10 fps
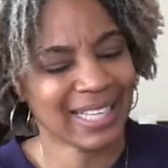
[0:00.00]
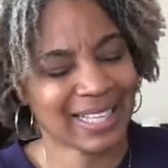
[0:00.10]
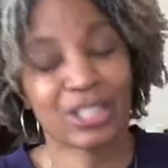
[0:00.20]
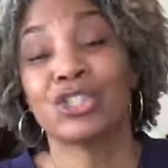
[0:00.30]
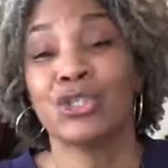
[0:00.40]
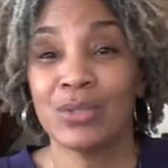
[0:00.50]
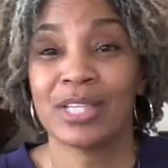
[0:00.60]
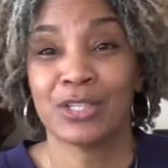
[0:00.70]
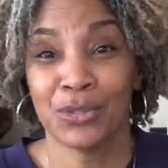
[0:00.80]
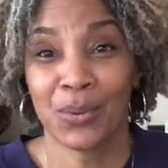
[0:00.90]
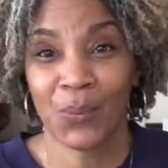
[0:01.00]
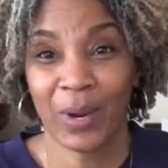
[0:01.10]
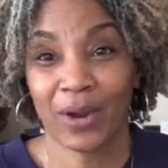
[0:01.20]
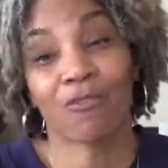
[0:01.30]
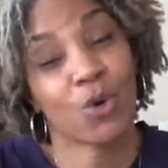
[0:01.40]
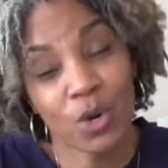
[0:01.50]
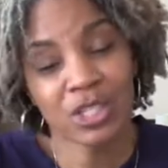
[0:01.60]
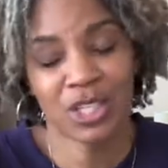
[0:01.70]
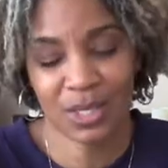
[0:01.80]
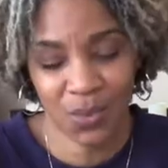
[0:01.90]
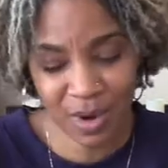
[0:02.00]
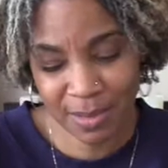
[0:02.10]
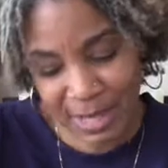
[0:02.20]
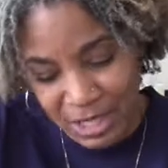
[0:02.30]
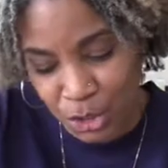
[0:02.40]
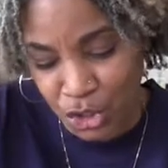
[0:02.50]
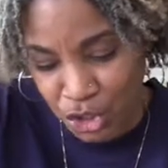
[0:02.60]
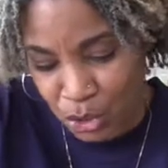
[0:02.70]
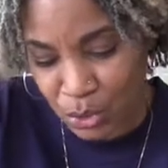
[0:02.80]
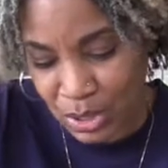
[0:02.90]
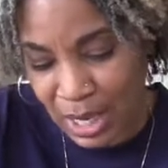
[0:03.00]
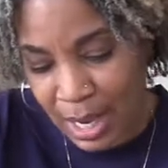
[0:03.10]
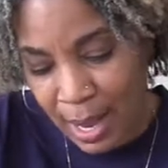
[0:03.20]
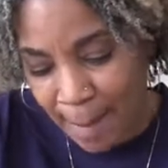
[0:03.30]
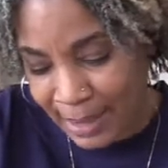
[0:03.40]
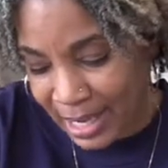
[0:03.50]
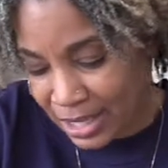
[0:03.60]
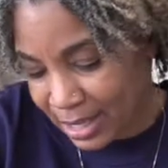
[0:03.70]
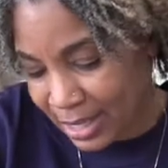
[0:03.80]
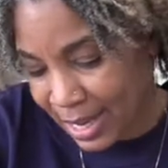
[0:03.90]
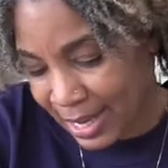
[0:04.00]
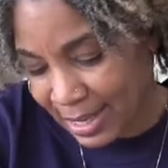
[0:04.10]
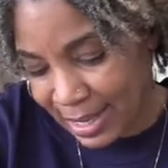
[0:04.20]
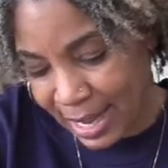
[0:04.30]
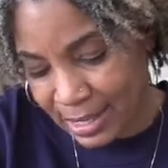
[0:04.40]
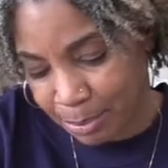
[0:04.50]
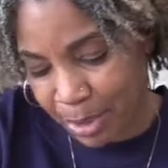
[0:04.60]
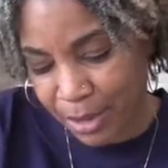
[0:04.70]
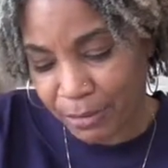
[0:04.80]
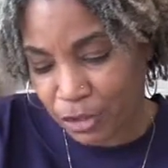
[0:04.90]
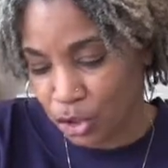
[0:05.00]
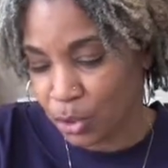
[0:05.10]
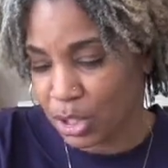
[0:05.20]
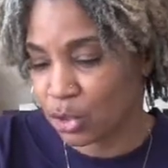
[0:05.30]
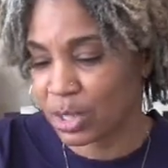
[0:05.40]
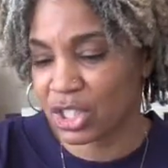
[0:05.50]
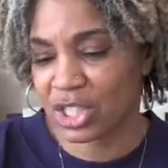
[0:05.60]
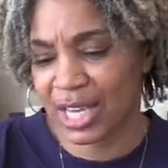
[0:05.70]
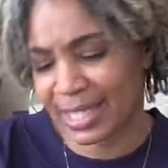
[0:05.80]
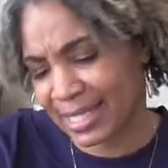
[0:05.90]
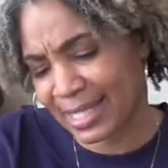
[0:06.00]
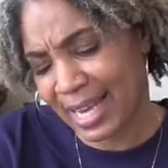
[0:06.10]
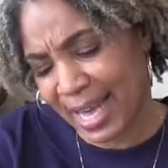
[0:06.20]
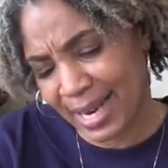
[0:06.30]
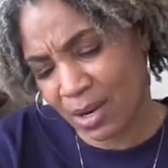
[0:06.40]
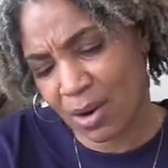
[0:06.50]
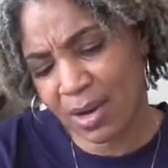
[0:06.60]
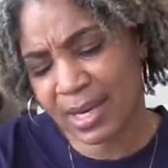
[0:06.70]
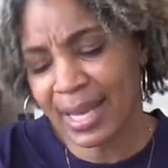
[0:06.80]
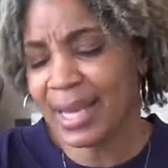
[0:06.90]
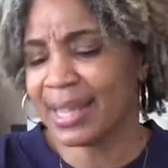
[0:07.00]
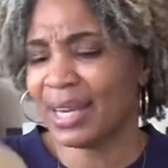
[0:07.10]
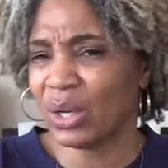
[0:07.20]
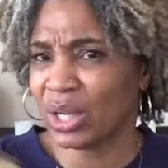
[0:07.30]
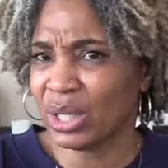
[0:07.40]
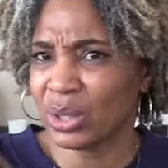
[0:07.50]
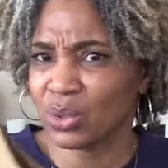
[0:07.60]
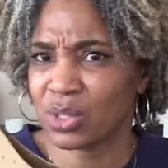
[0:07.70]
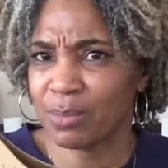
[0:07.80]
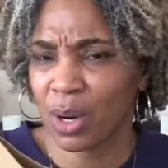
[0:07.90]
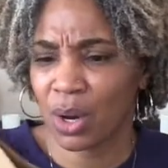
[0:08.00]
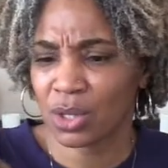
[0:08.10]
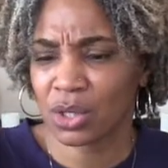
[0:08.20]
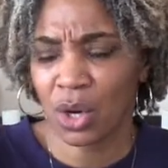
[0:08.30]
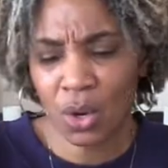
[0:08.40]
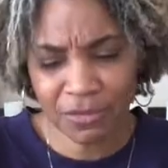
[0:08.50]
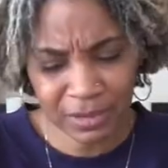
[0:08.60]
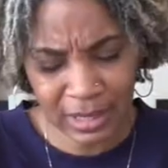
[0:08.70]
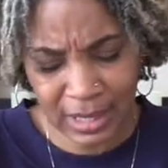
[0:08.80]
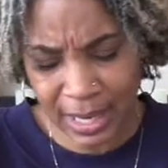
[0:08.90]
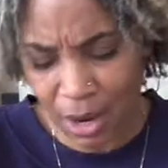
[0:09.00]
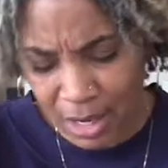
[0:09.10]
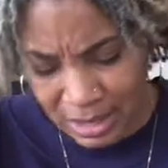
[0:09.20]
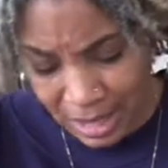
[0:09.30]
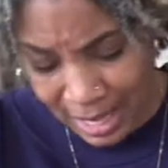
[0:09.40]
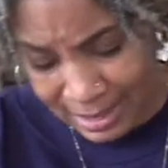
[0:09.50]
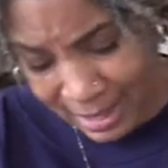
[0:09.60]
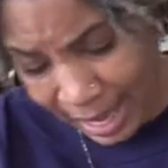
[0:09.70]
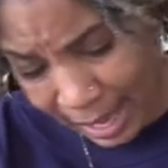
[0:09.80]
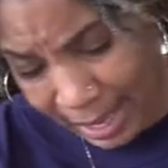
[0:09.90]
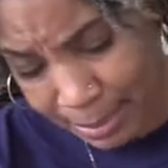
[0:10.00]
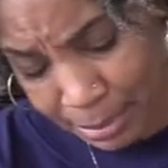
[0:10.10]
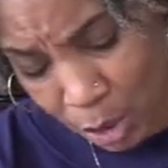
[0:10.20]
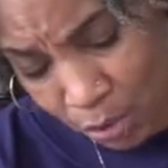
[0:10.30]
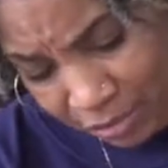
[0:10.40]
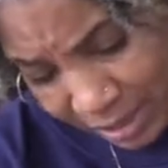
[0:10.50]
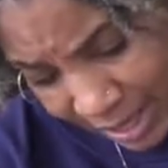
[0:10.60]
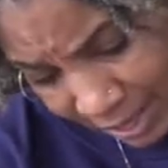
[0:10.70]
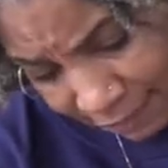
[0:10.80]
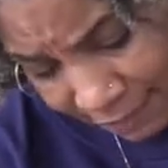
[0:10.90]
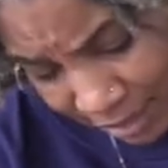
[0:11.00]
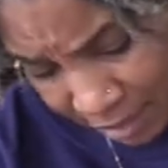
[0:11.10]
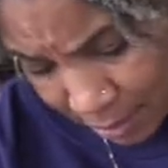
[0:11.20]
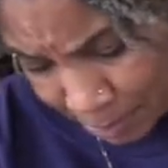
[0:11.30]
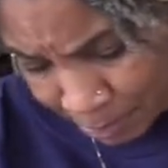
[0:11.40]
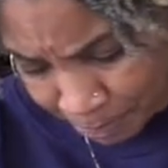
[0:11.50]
Shoes that you can wear. Of course you're gonna wear them because they're shoes. But I just like a nice pair of shoes that you can just kind of slide on. They look a little small, so hopefully they are a size 8, but hopefully I can fit them.